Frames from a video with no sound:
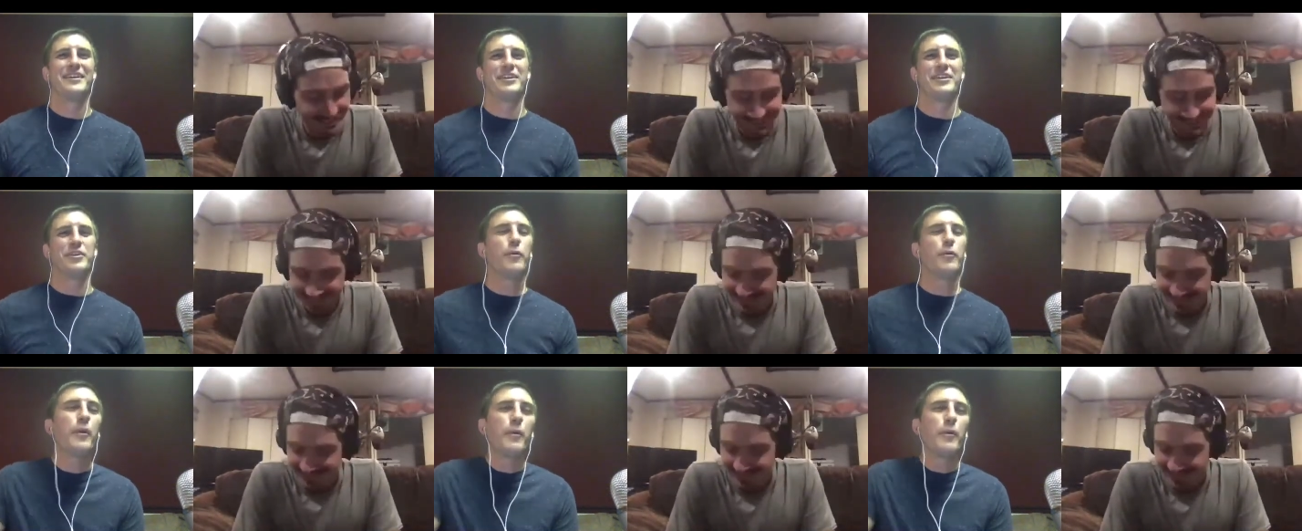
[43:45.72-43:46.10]

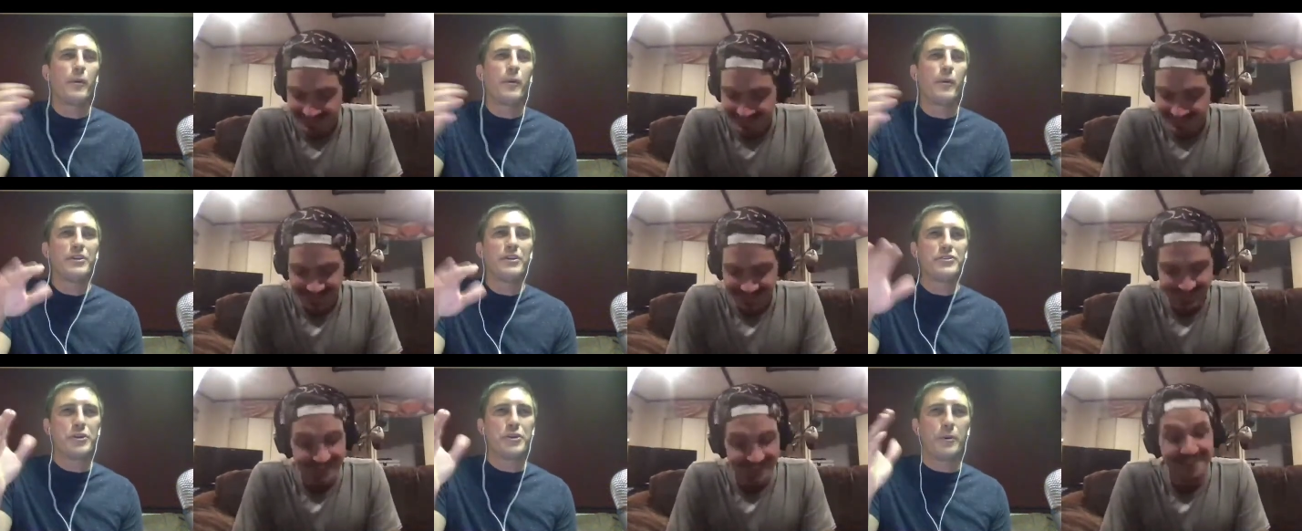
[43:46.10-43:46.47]
Speaker 1: Do
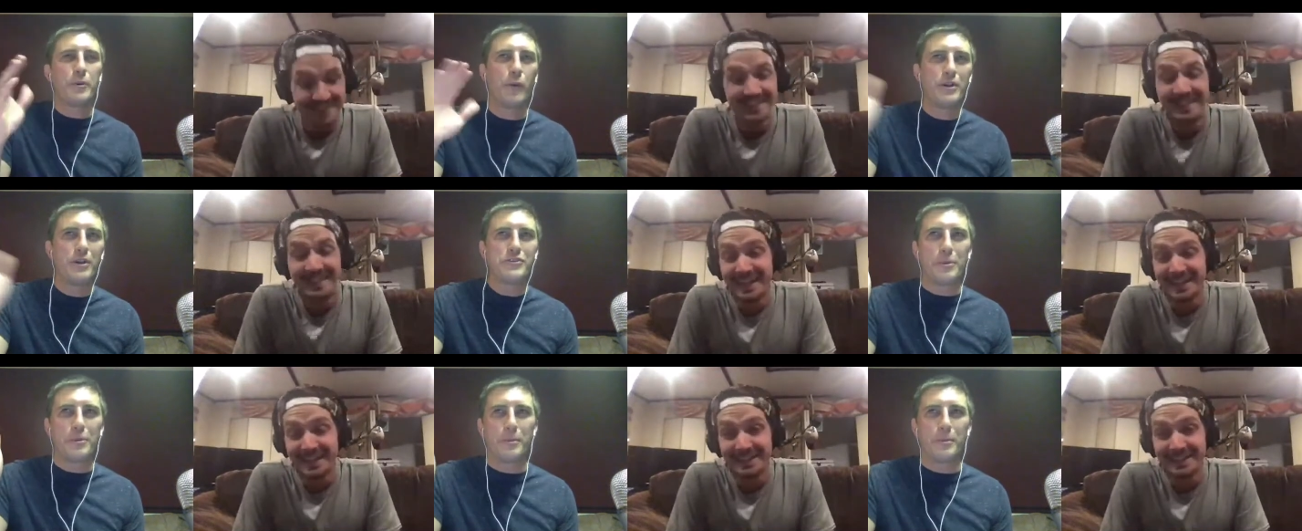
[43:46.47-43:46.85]
you what is
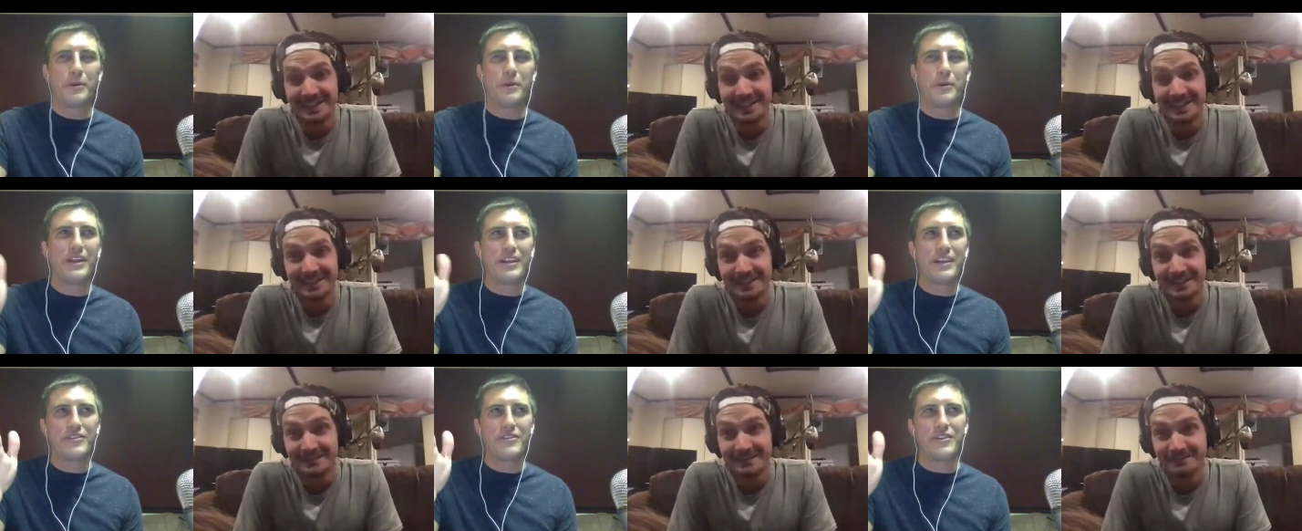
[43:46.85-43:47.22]
your what is your
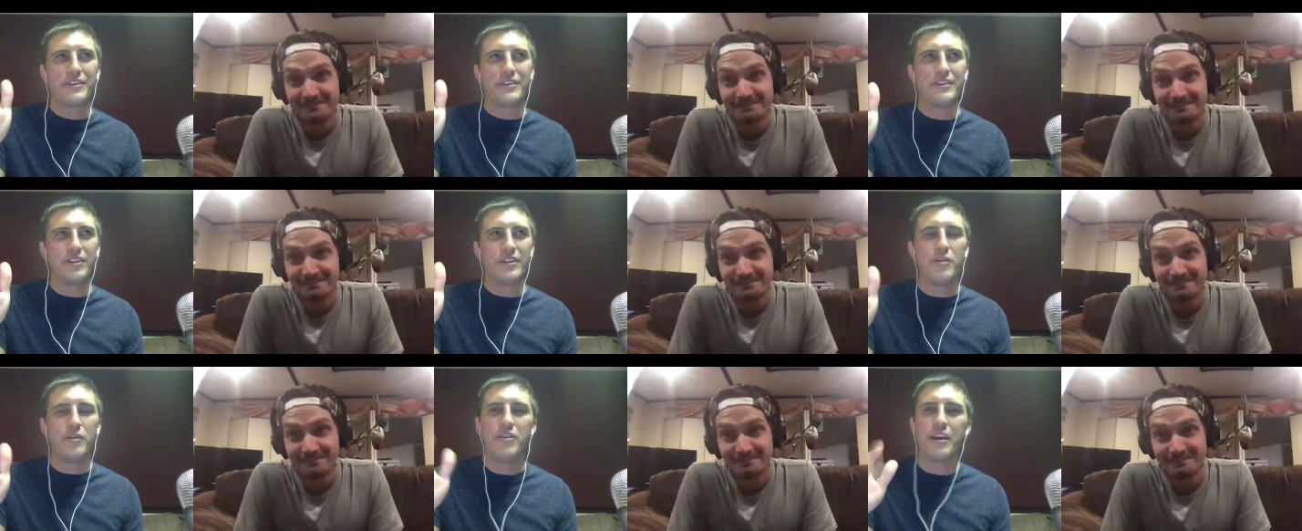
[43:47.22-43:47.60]

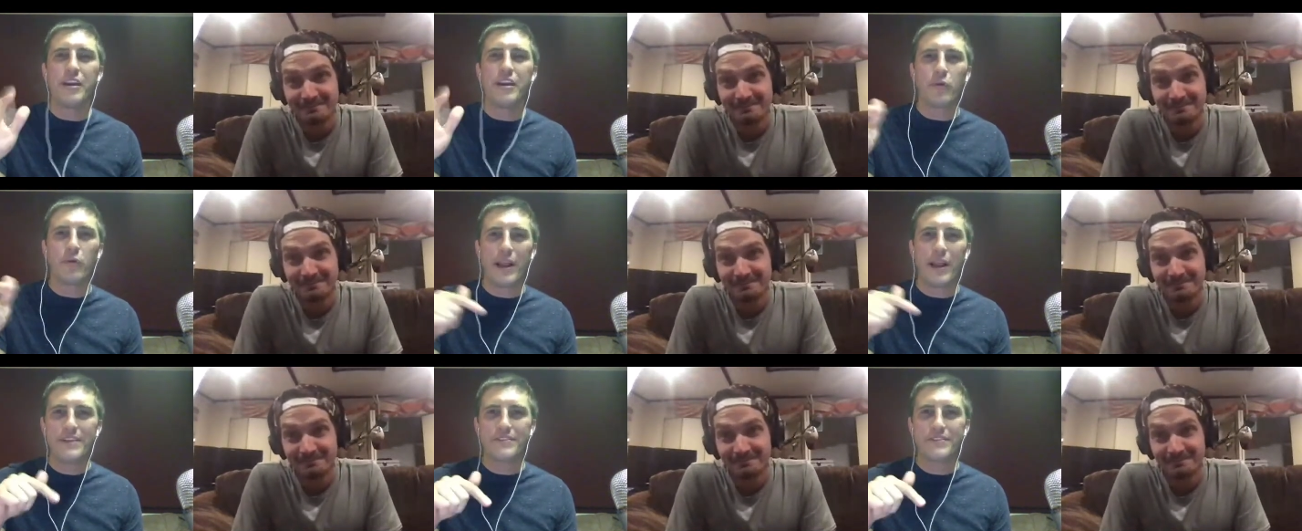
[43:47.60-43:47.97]
prediction? Do you
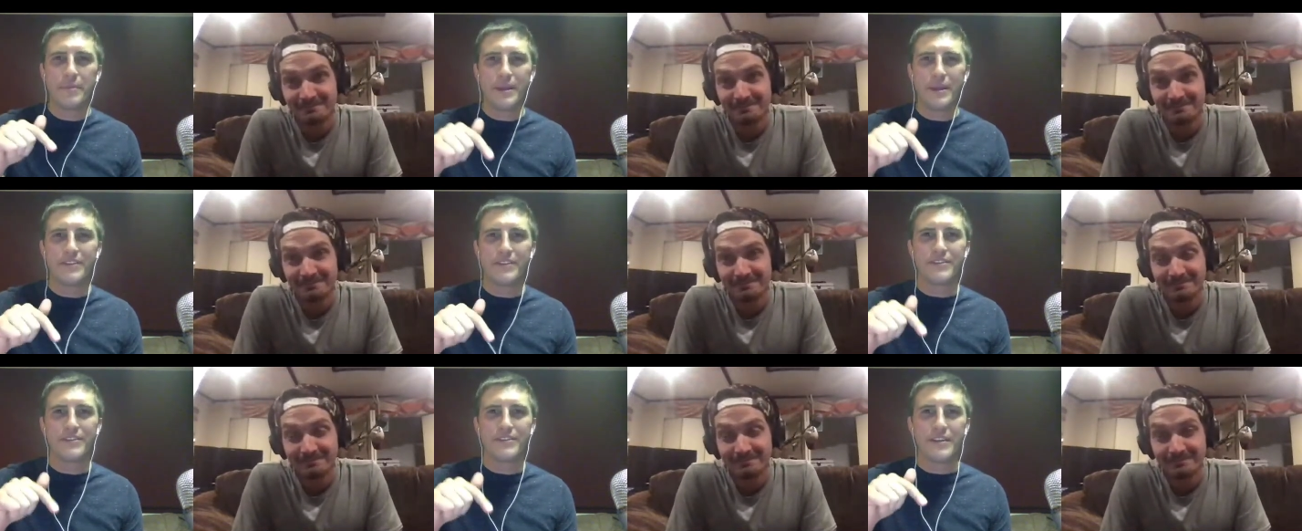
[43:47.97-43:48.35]
think Rey's
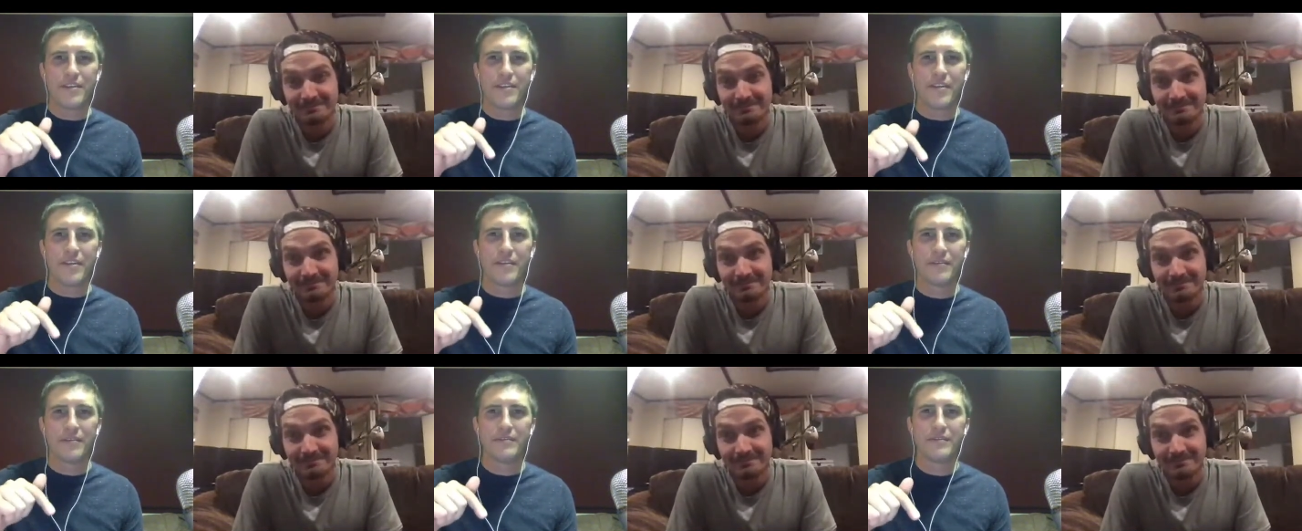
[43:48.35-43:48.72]
going to be a
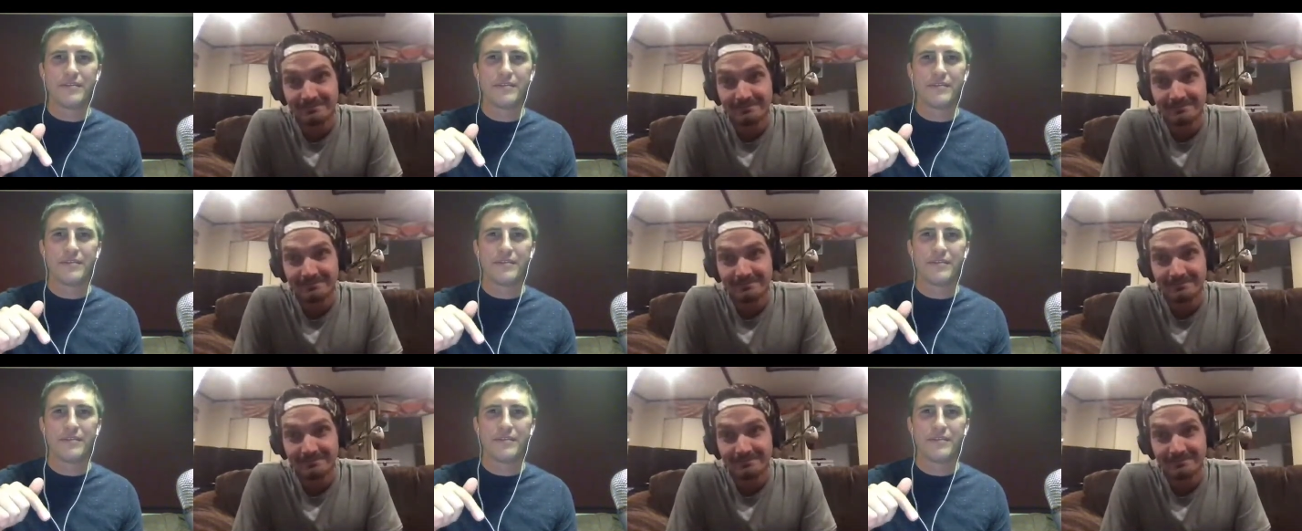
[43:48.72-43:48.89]
Sith?